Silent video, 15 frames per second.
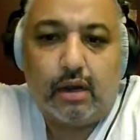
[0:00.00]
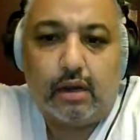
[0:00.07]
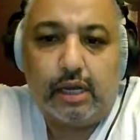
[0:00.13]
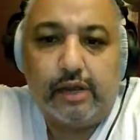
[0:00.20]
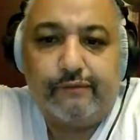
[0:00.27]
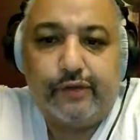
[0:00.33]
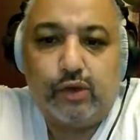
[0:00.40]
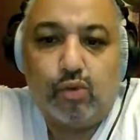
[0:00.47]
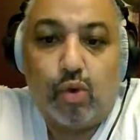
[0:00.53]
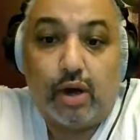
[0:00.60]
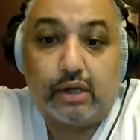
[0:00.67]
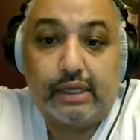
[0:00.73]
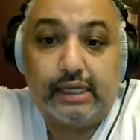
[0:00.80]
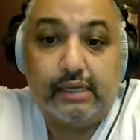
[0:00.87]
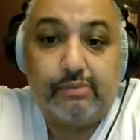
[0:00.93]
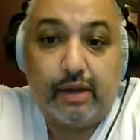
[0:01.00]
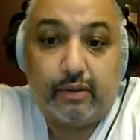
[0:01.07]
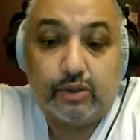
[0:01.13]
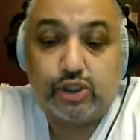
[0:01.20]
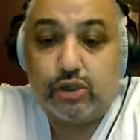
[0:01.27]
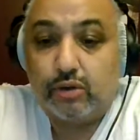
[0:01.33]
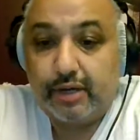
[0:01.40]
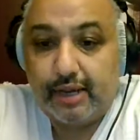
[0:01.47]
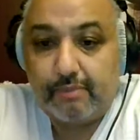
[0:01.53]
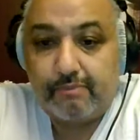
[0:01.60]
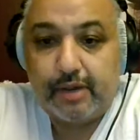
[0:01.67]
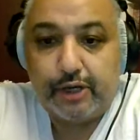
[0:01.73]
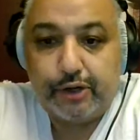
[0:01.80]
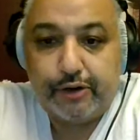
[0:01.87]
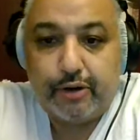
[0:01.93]
If you want to email the show, again,
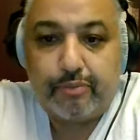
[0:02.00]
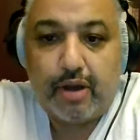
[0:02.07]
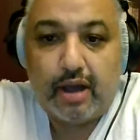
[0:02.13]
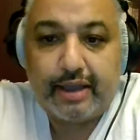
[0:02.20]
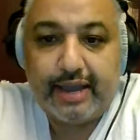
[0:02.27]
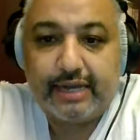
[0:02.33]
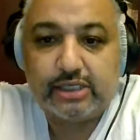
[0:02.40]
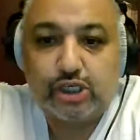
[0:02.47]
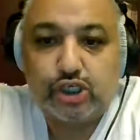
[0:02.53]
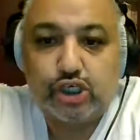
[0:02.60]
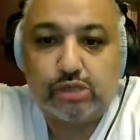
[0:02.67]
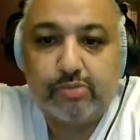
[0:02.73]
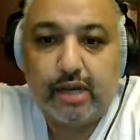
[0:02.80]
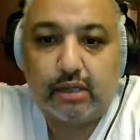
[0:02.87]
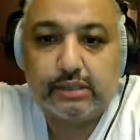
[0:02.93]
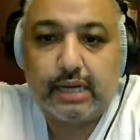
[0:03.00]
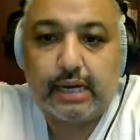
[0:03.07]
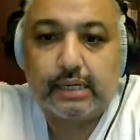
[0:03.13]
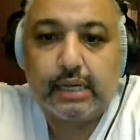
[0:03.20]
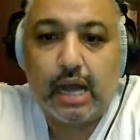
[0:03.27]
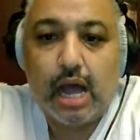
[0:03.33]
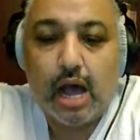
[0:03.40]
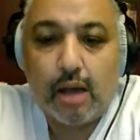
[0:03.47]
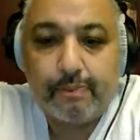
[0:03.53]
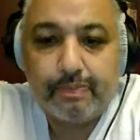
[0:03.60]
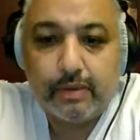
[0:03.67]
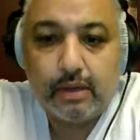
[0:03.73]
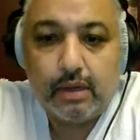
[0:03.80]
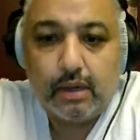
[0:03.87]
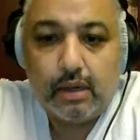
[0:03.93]
bendyourpodcast@gmail.com.
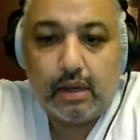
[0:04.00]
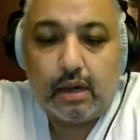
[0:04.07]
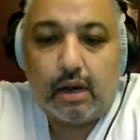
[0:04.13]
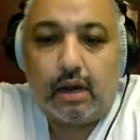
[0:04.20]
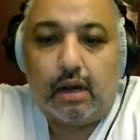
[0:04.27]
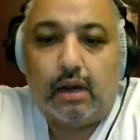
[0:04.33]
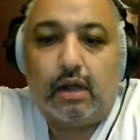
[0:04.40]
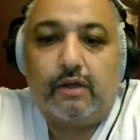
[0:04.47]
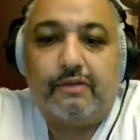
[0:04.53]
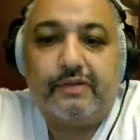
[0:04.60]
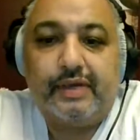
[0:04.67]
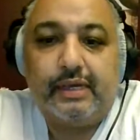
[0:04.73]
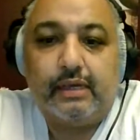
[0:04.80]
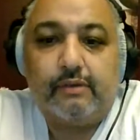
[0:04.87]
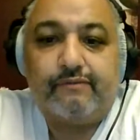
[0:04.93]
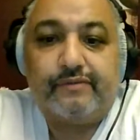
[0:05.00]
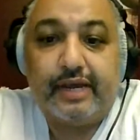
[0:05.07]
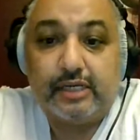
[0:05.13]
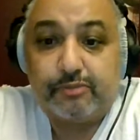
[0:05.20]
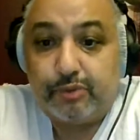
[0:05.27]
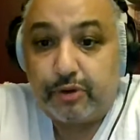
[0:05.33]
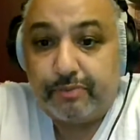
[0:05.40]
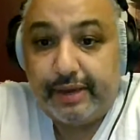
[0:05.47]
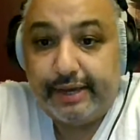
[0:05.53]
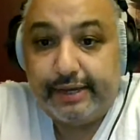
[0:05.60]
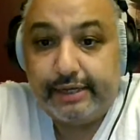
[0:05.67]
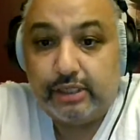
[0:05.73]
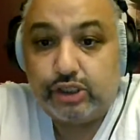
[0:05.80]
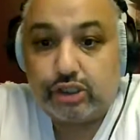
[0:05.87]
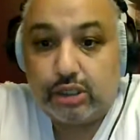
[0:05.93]
The Facebook
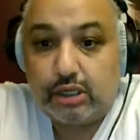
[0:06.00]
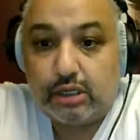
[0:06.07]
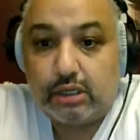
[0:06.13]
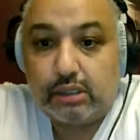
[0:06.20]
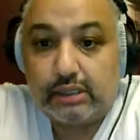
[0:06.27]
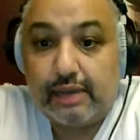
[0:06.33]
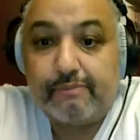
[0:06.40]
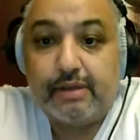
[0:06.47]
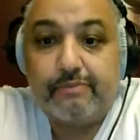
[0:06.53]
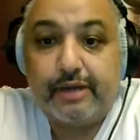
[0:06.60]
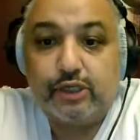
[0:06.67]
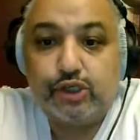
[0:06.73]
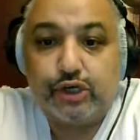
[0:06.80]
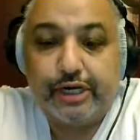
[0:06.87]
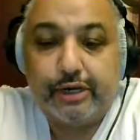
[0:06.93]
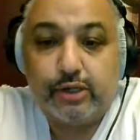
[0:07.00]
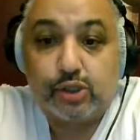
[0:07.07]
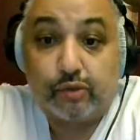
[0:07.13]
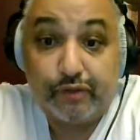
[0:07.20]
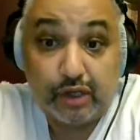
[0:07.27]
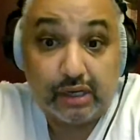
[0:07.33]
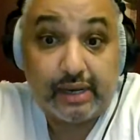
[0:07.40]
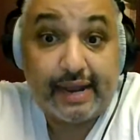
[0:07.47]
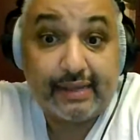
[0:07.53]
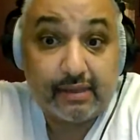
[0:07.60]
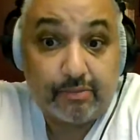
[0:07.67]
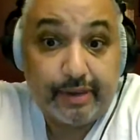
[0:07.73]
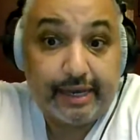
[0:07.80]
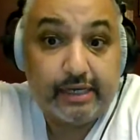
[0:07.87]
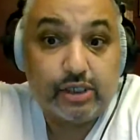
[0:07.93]
page, Let Me Bend Your Ear. So if you could like the
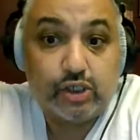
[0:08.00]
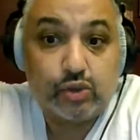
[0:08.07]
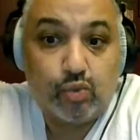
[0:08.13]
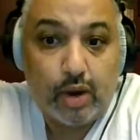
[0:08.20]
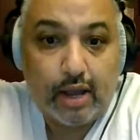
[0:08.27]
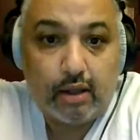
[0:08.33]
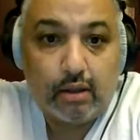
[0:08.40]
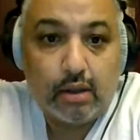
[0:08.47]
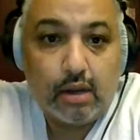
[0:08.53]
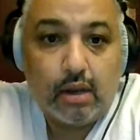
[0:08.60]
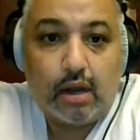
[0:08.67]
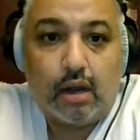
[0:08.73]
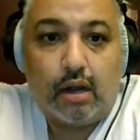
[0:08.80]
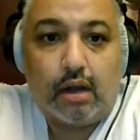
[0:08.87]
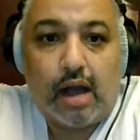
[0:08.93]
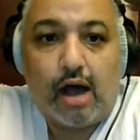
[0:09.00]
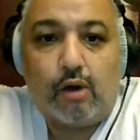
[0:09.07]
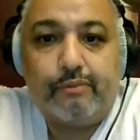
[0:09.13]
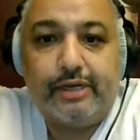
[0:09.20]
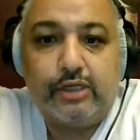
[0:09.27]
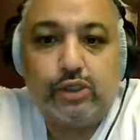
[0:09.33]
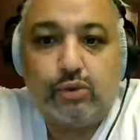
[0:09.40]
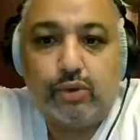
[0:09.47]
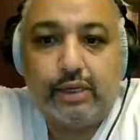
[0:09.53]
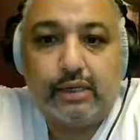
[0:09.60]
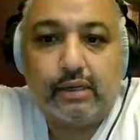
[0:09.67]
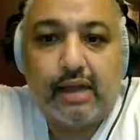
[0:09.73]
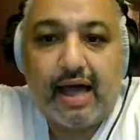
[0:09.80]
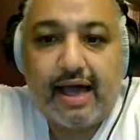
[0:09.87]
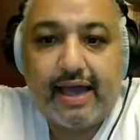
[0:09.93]
page as well, I'll be doing
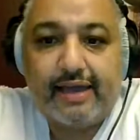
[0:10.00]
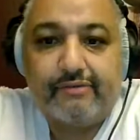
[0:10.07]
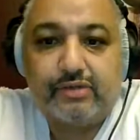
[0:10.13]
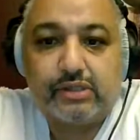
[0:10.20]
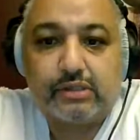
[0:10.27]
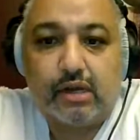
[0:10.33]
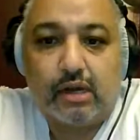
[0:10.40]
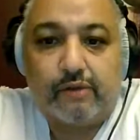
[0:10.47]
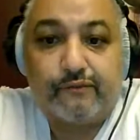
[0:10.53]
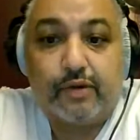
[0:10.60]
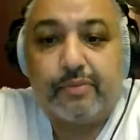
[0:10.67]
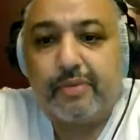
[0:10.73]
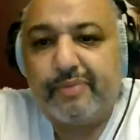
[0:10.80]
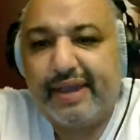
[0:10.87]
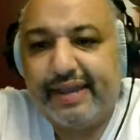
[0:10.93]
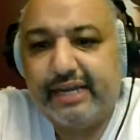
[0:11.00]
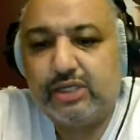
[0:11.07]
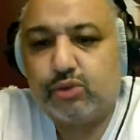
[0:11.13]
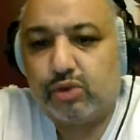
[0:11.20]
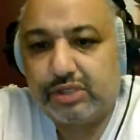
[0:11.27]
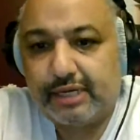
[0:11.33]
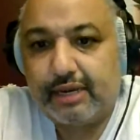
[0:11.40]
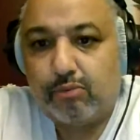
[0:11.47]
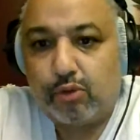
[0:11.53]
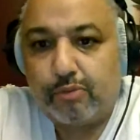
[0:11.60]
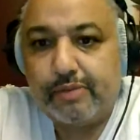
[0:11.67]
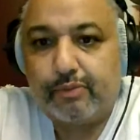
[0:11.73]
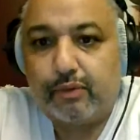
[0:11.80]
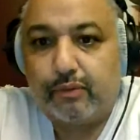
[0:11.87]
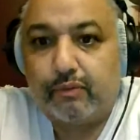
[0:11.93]
lives from the page once I get more
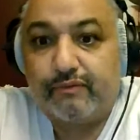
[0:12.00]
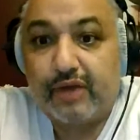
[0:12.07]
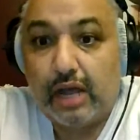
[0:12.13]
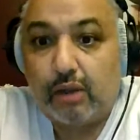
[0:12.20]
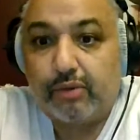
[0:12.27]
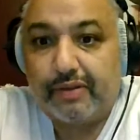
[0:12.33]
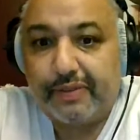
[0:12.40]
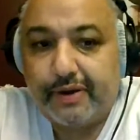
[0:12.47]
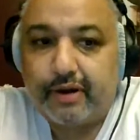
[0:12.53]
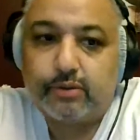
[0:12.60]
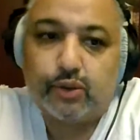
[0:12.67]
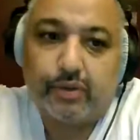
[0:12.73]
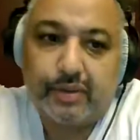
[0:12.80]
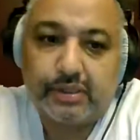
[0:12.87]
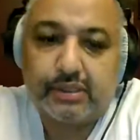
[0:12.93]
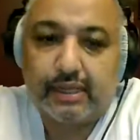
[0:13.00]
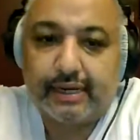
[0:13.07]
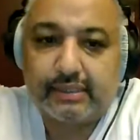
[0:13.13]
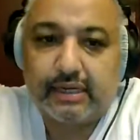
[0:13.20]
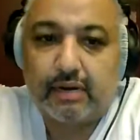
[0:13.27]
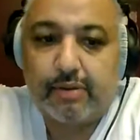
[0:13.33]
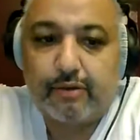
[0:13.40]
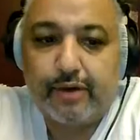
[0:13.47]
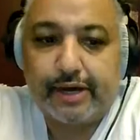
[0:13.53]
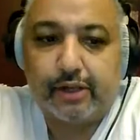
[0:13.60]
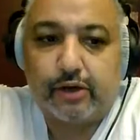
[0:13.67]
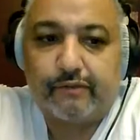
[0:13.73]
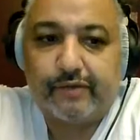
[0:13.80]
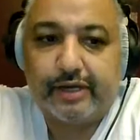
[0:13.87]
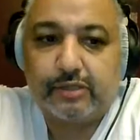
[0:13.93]
people following there. I'm doing this, like I said, on my
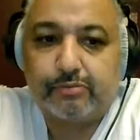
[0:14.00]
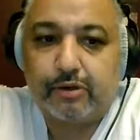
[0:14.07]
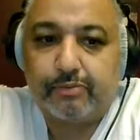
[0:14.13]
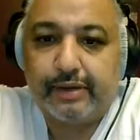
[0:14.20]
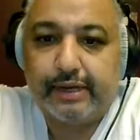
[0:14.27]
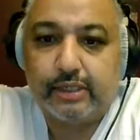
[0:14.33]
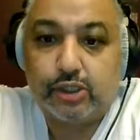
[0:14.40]
regular Facebook page.